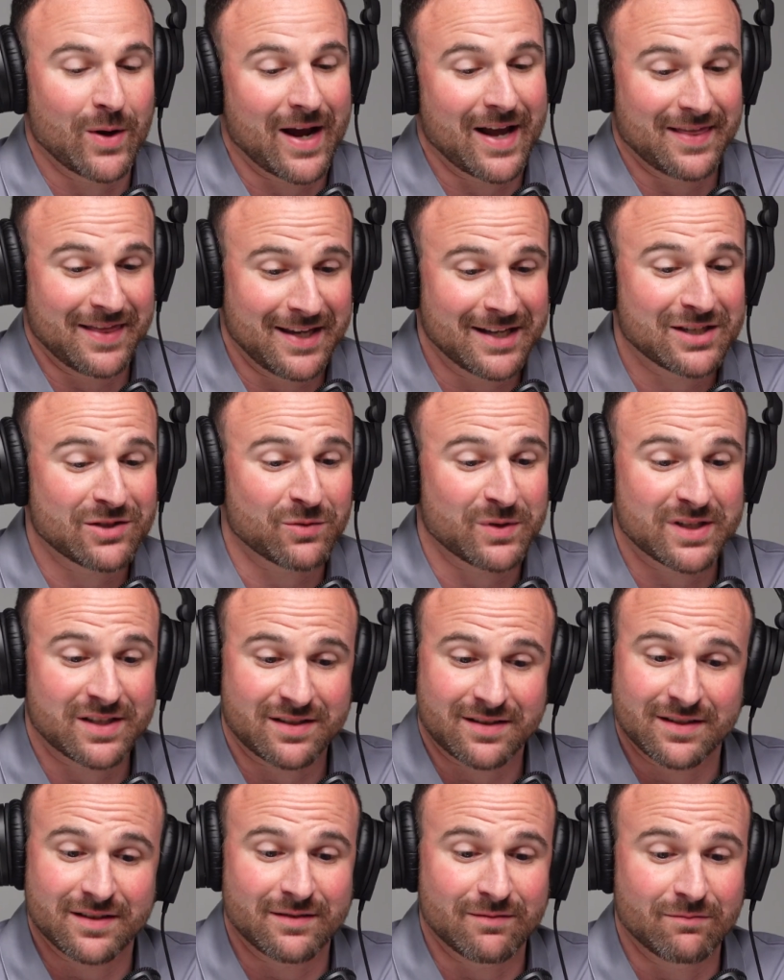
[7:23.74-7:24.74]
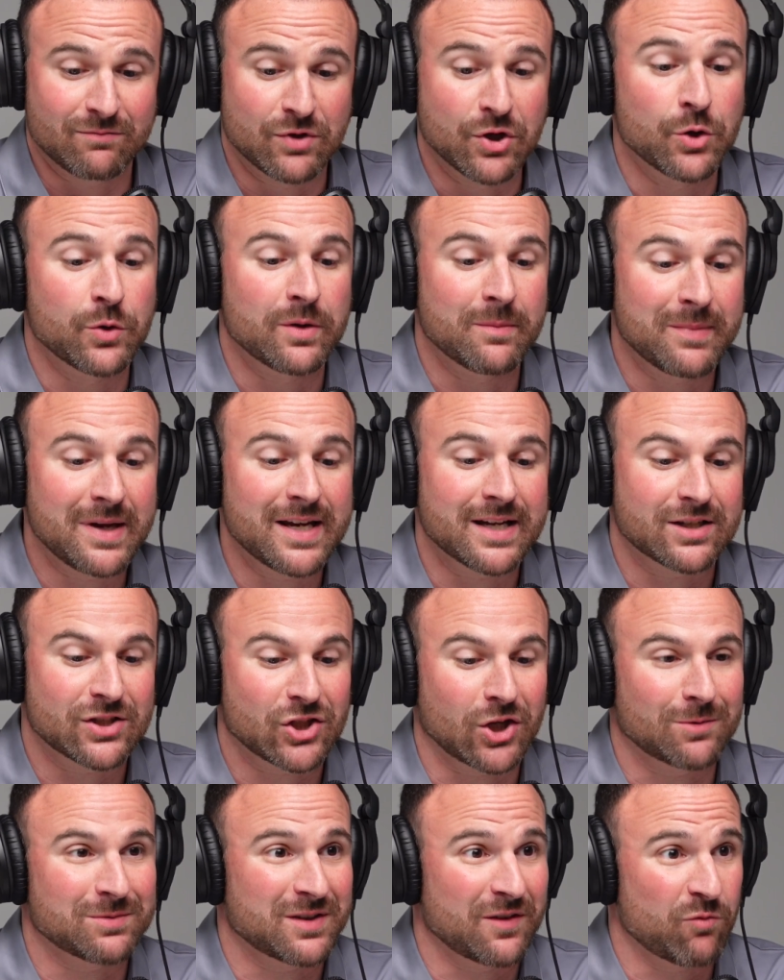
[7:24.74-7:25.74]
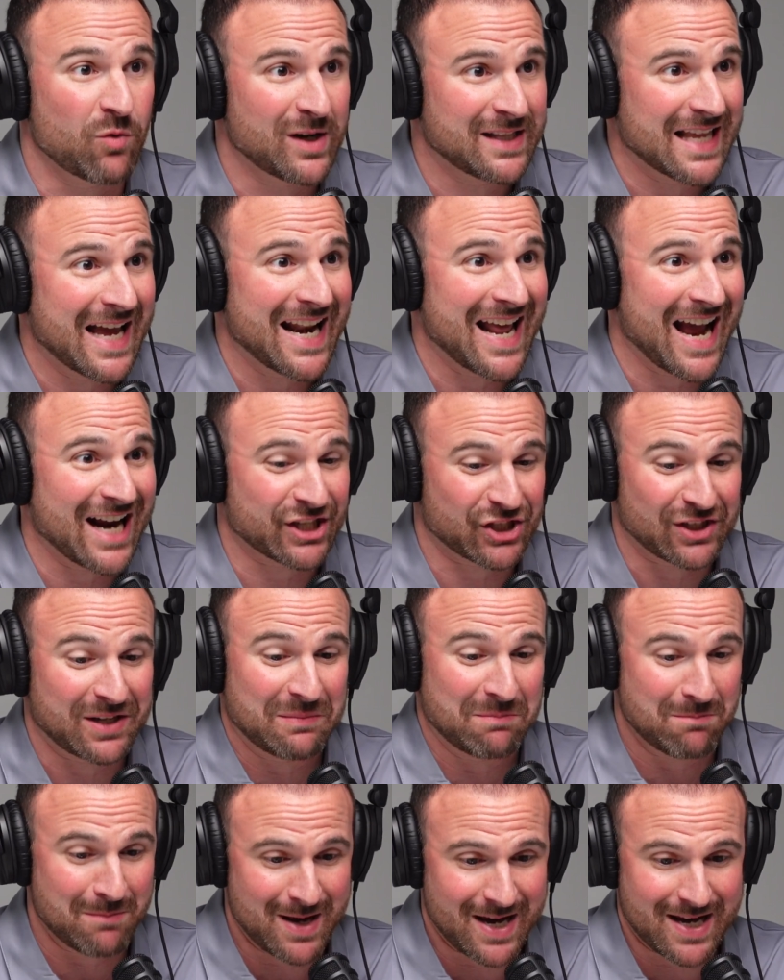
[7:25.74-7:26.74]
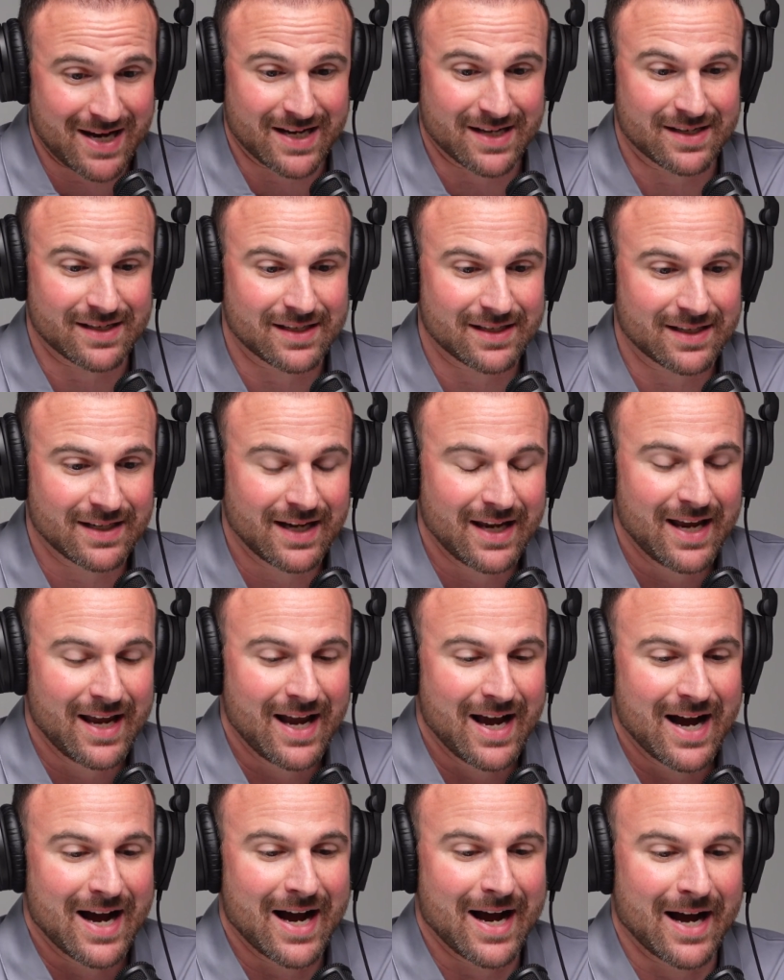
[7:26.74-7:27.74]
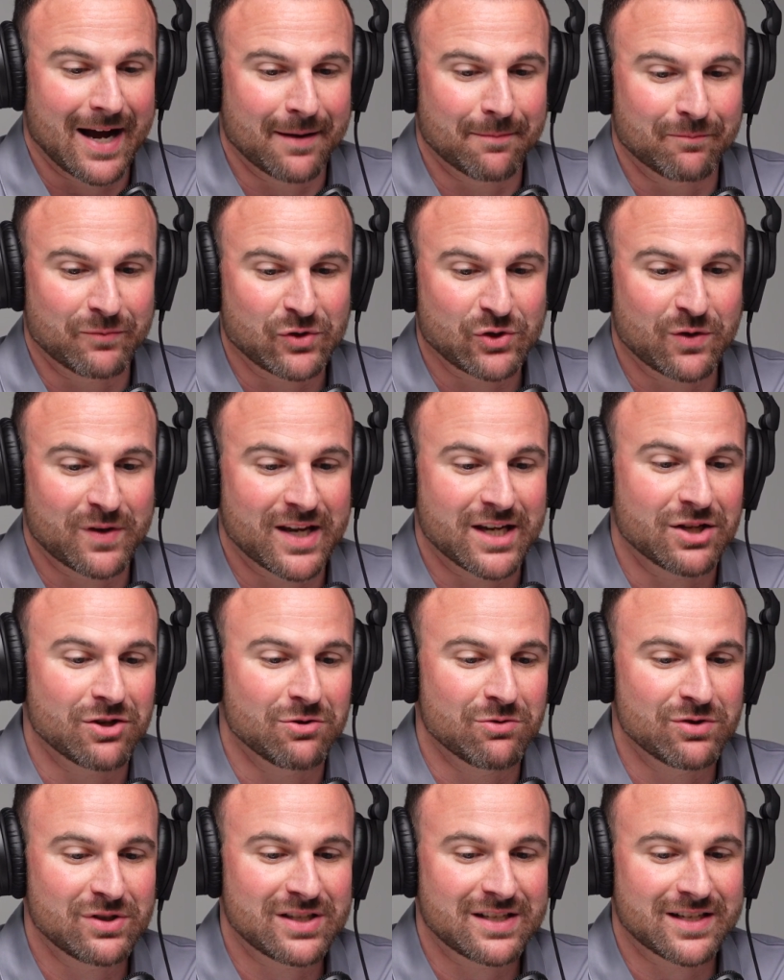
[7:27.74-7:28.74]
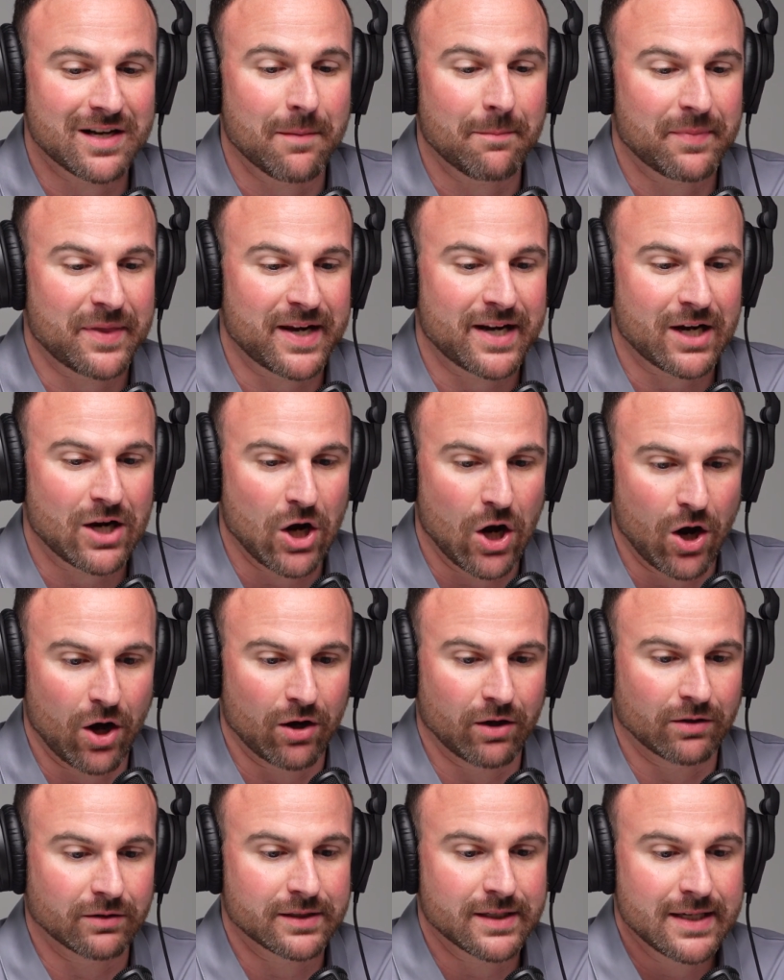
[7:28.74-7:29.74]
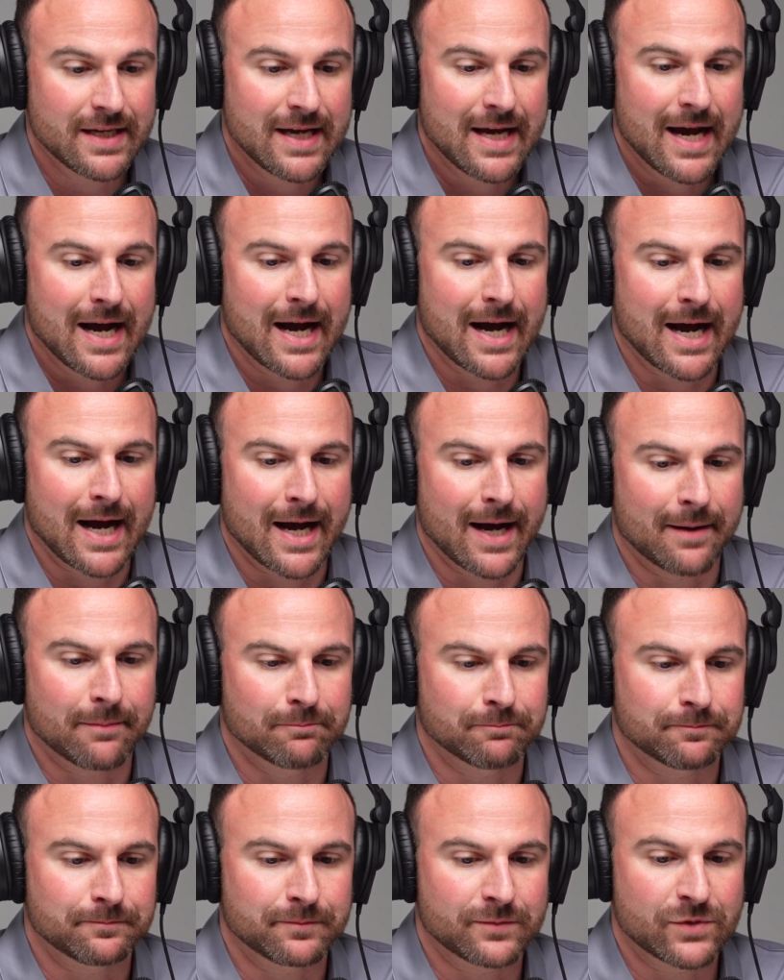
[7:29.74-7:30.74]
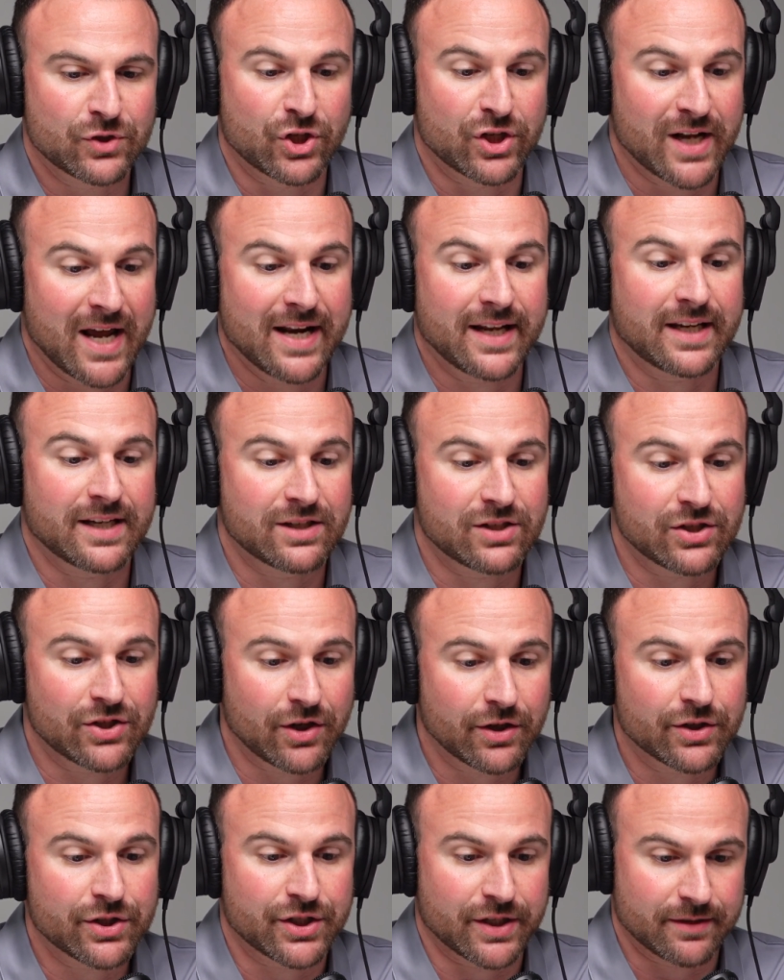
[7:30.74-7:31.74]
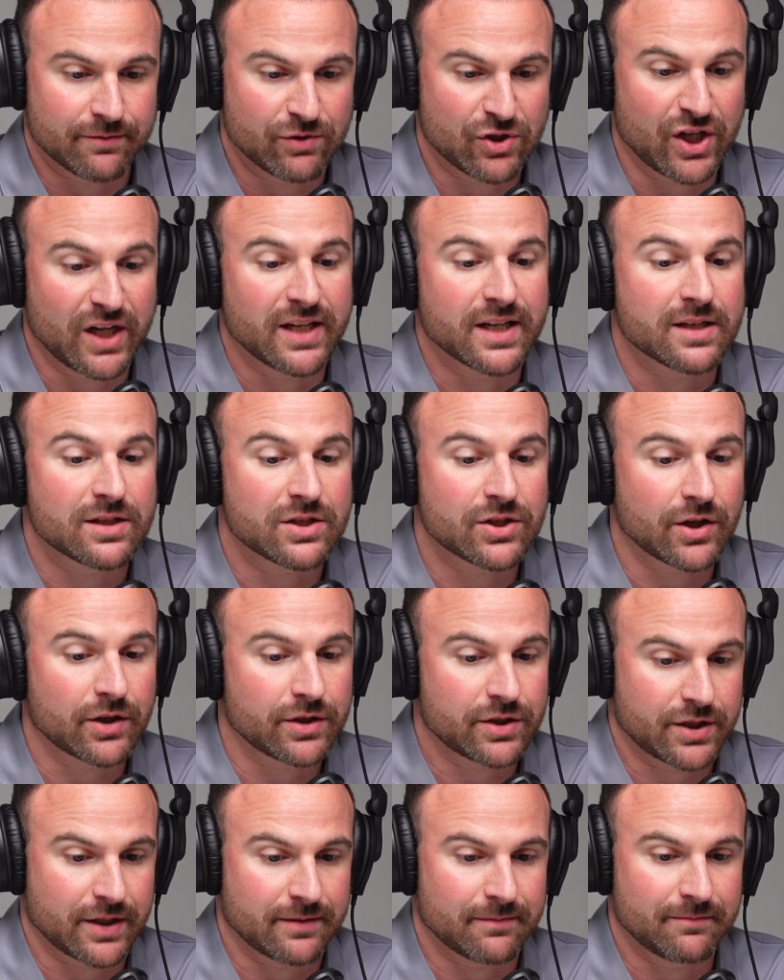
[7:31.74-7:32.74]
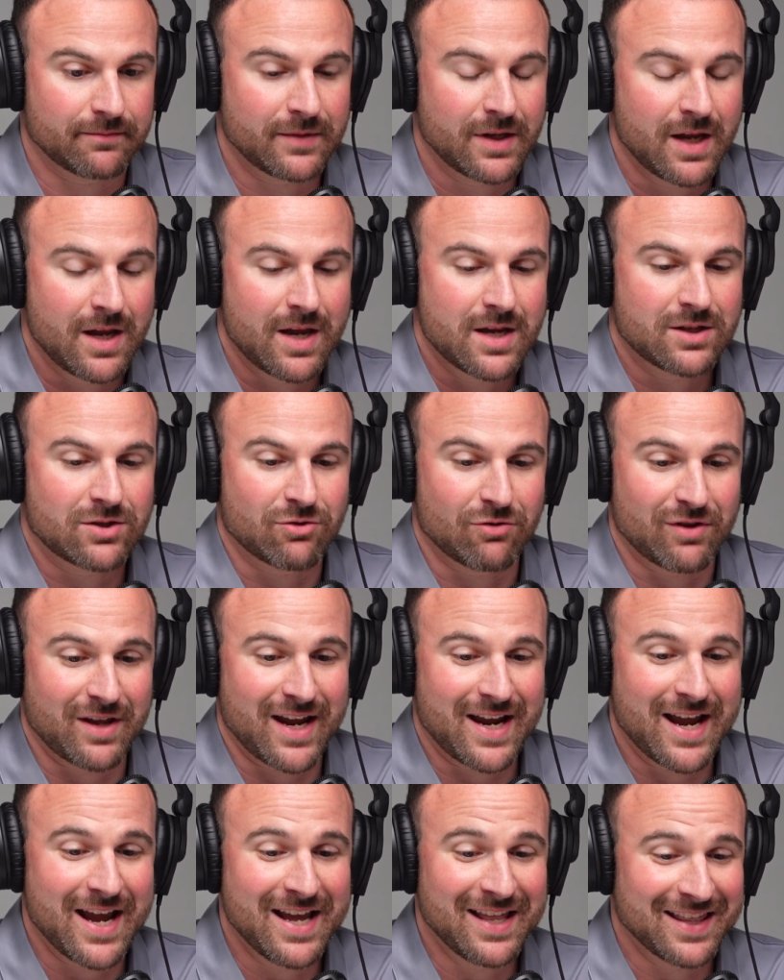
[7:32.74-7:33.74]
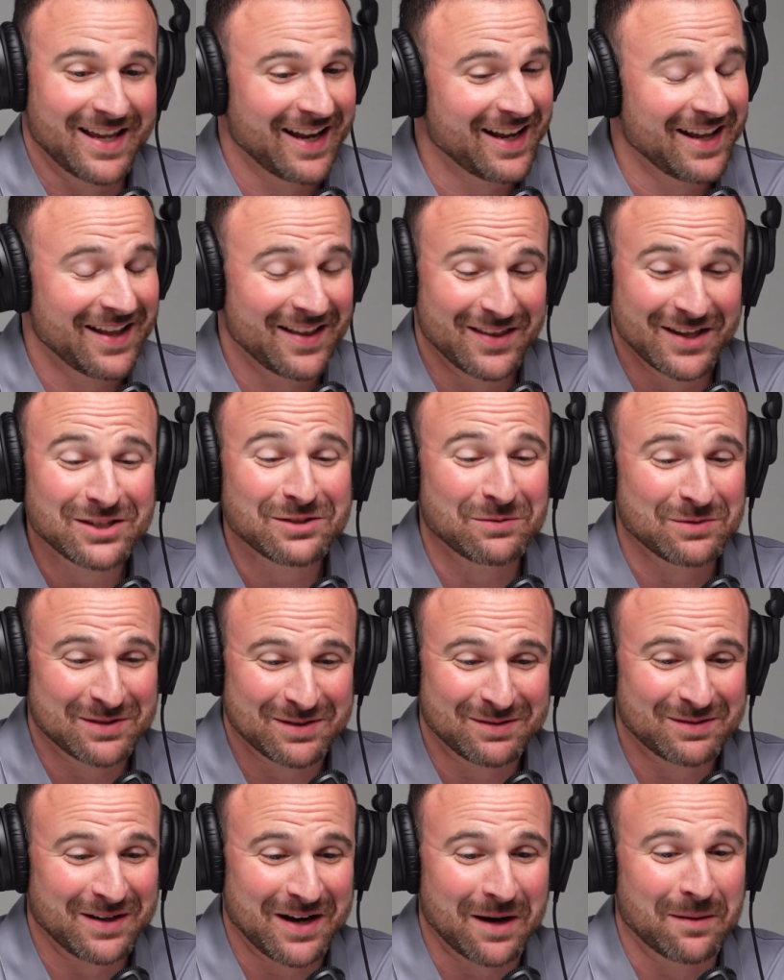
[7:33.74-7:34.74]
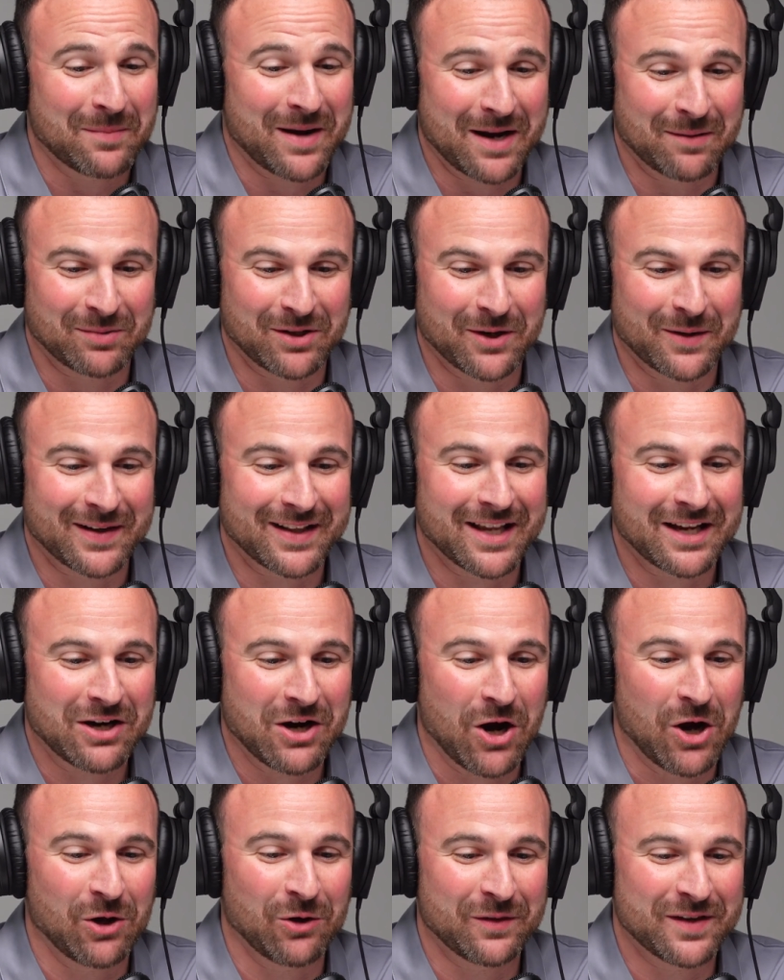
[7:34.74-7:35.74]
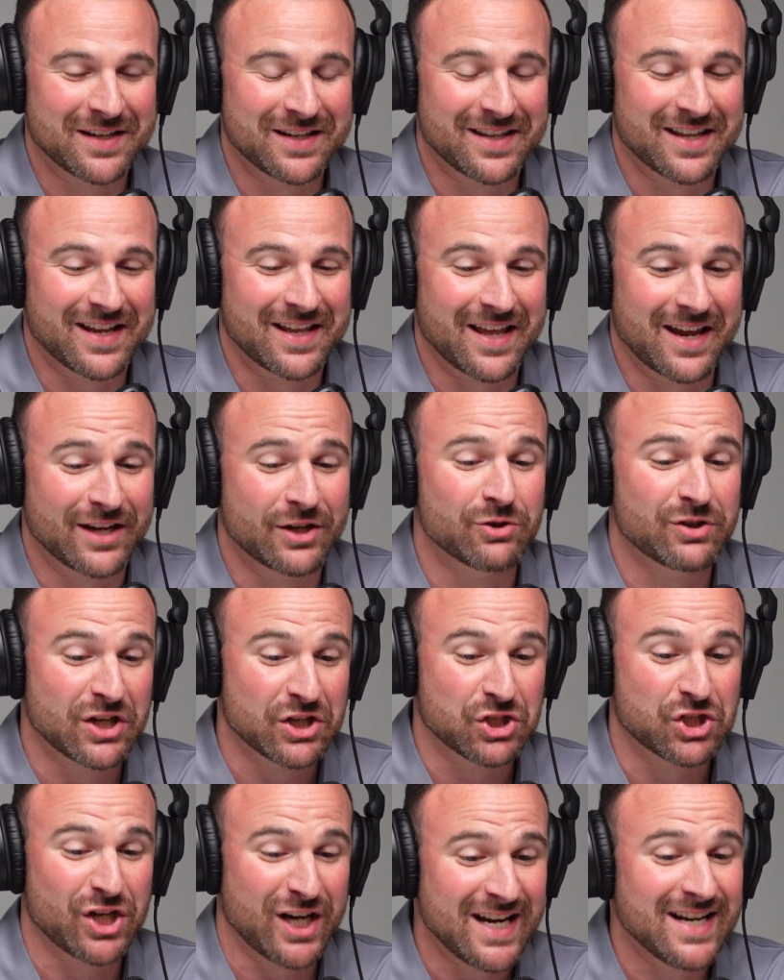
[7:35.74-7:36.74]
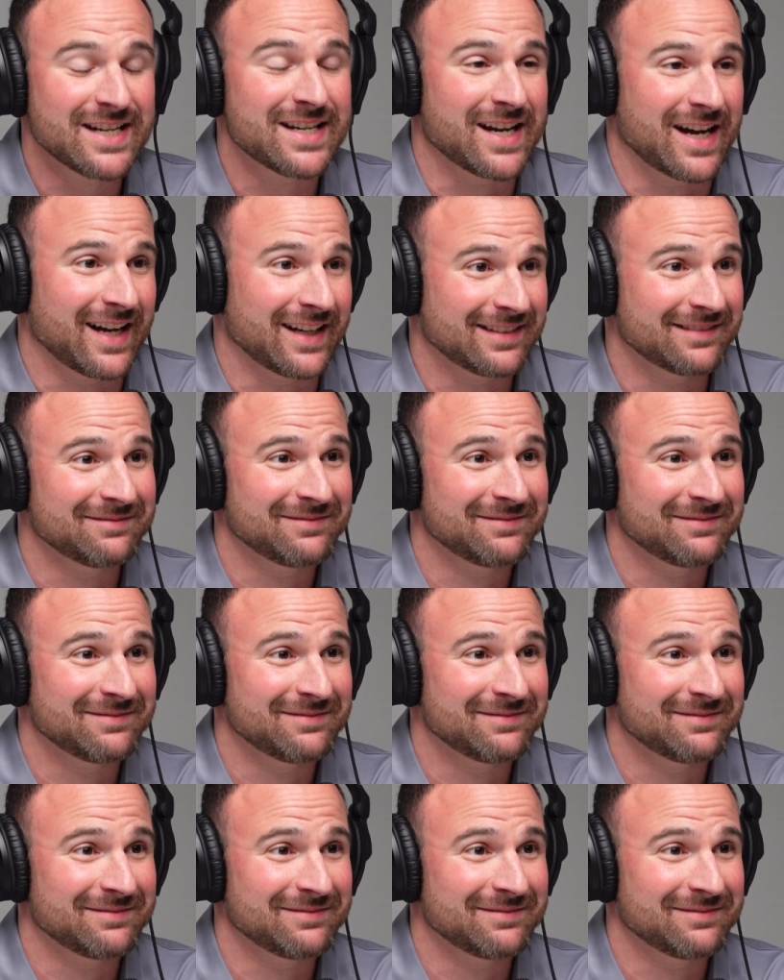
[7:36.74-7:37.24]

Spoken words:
this was new to me in terms of what that actually means. So they use something called genetic insertion, gene insertion. So this was kind of mind blowing. They called it, they use a gene gun.